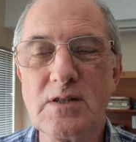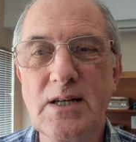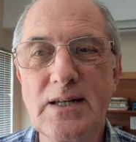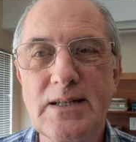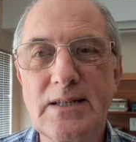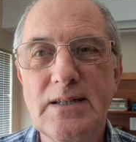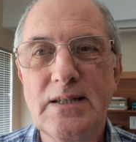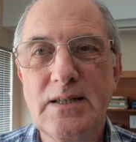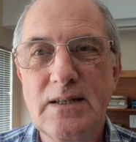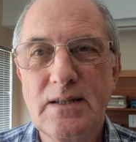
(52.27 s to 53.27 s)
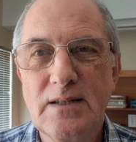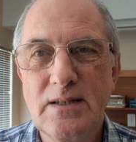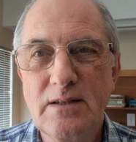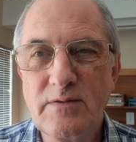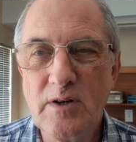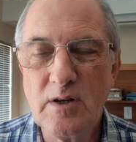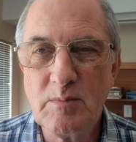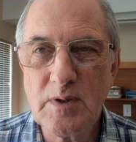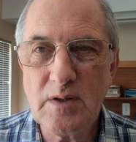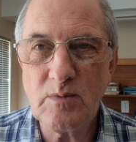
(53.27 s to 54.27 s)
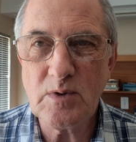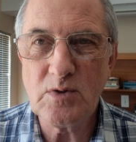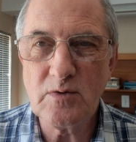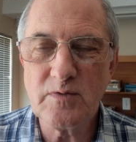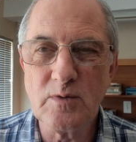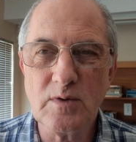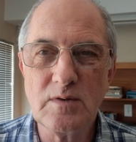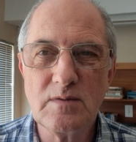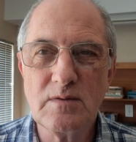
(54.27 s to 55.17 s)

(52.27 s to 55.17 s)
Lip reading: high, invariably we do fall.